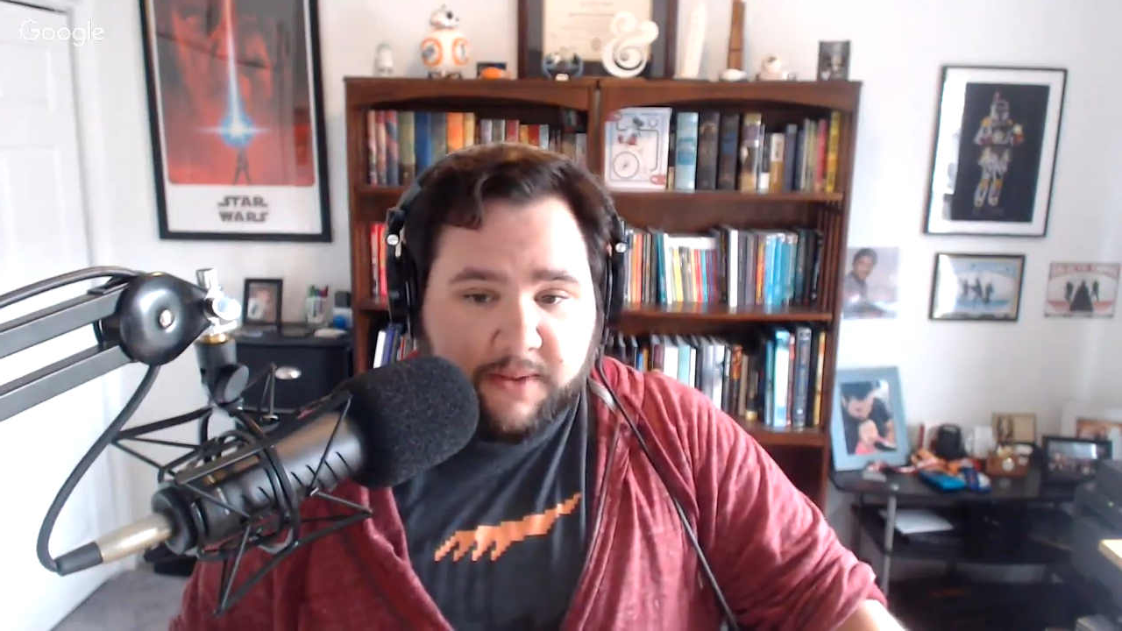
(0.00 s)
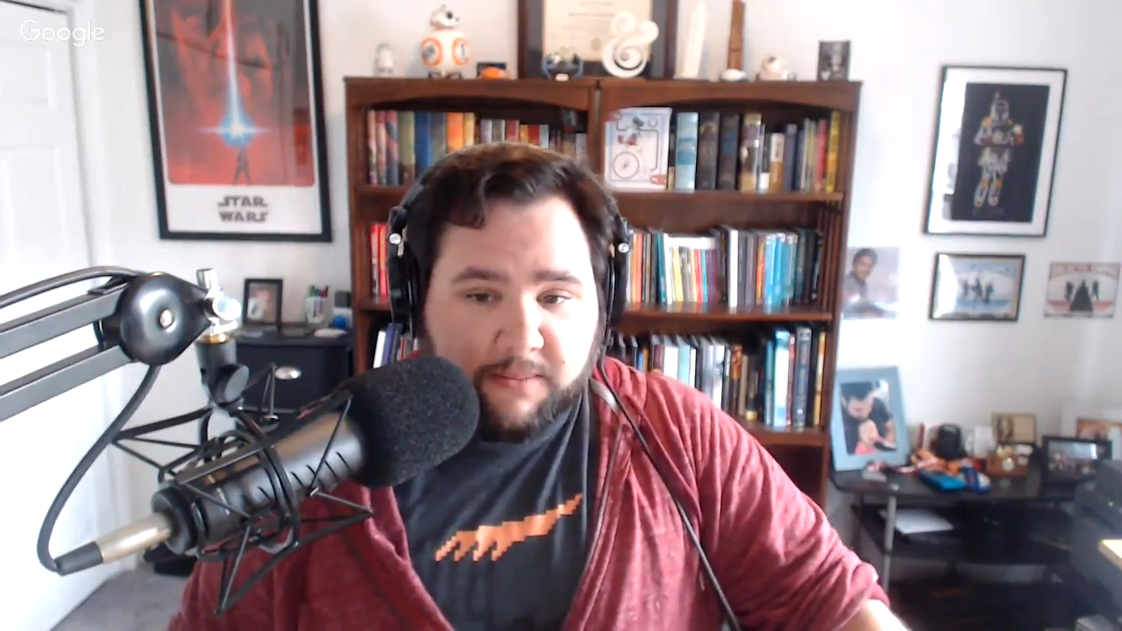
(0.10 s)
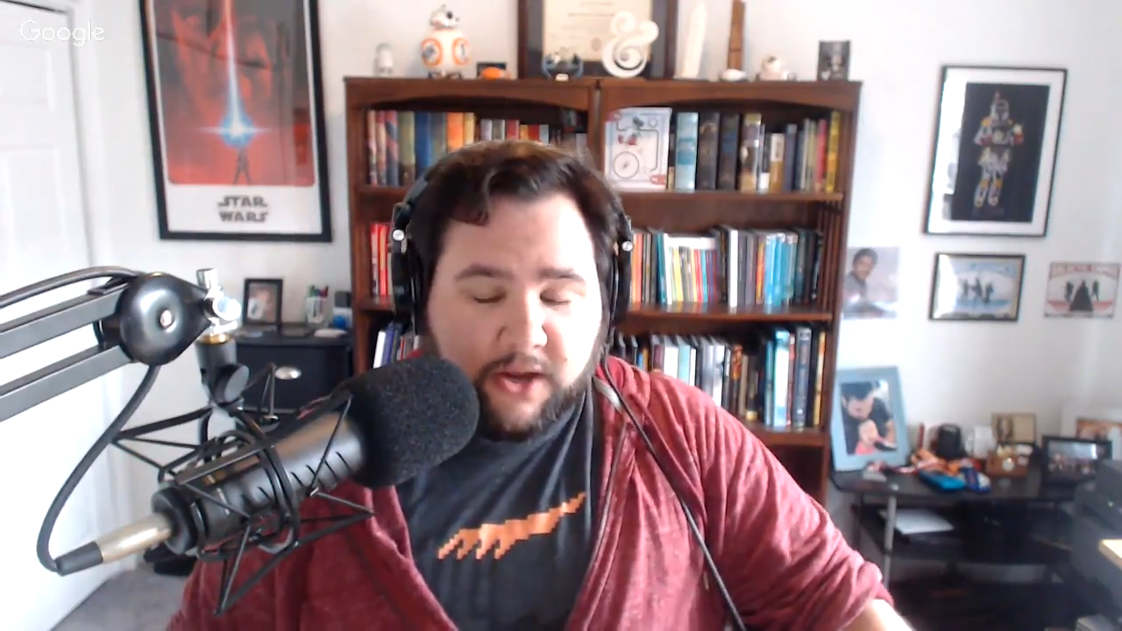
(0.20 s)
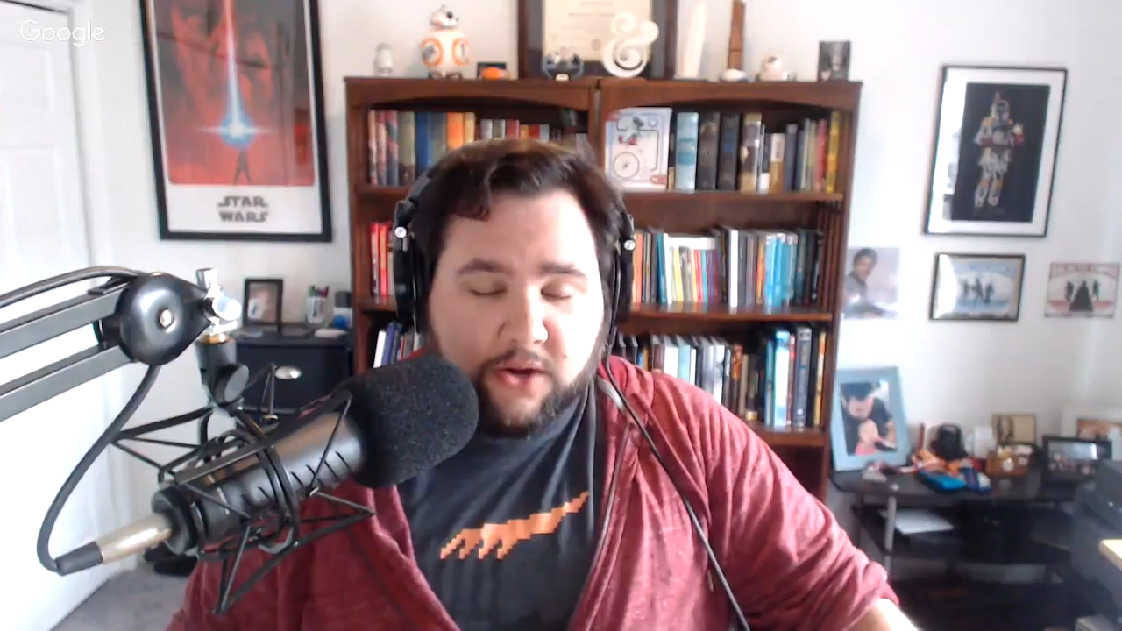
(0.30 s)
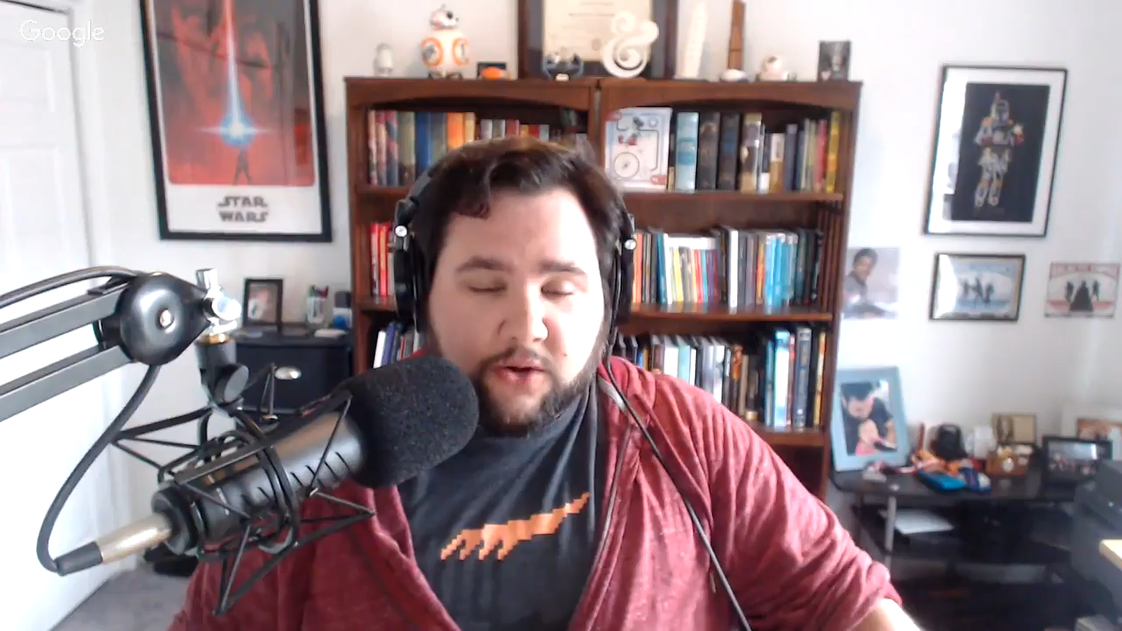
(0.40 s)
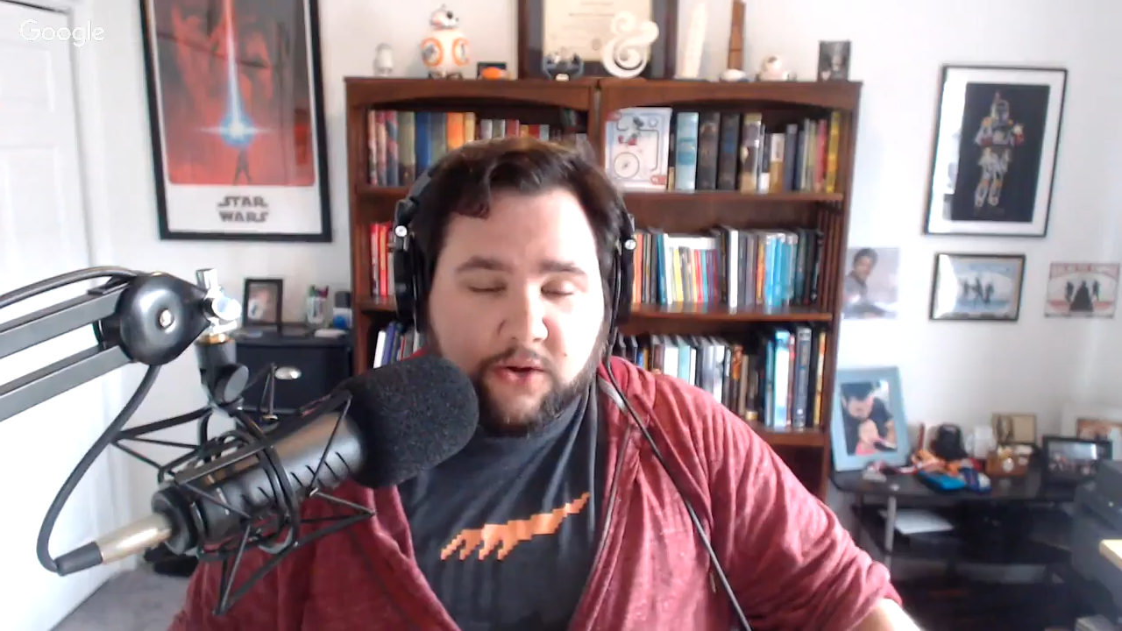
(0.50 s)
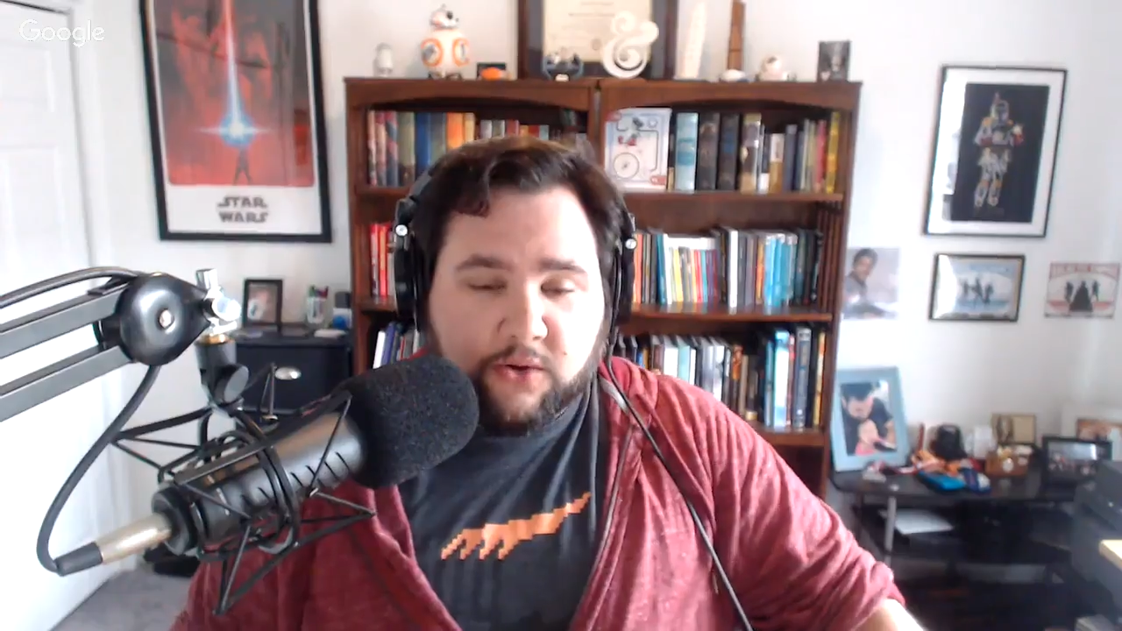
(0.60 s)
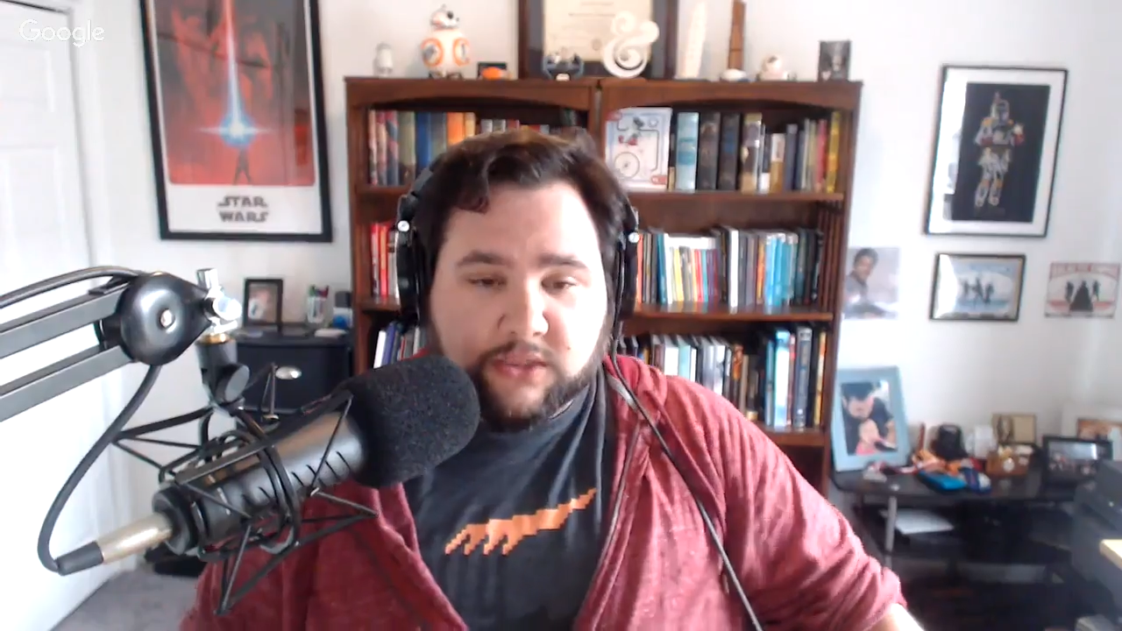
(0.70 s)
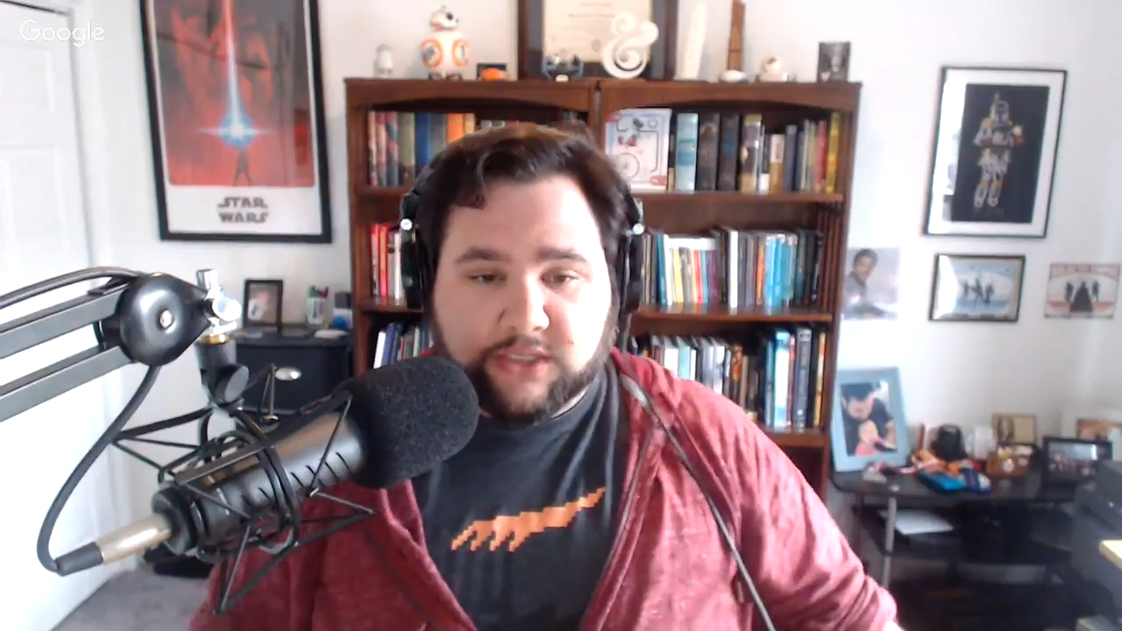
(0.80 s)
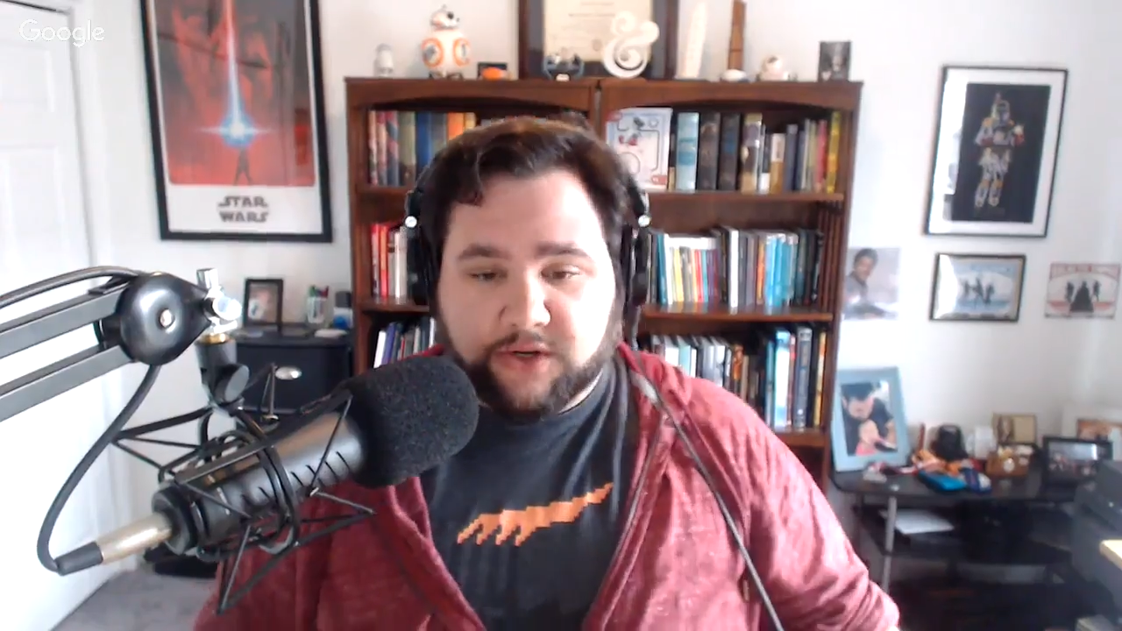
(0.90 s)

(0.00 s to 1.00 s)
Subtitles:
maybe our courses are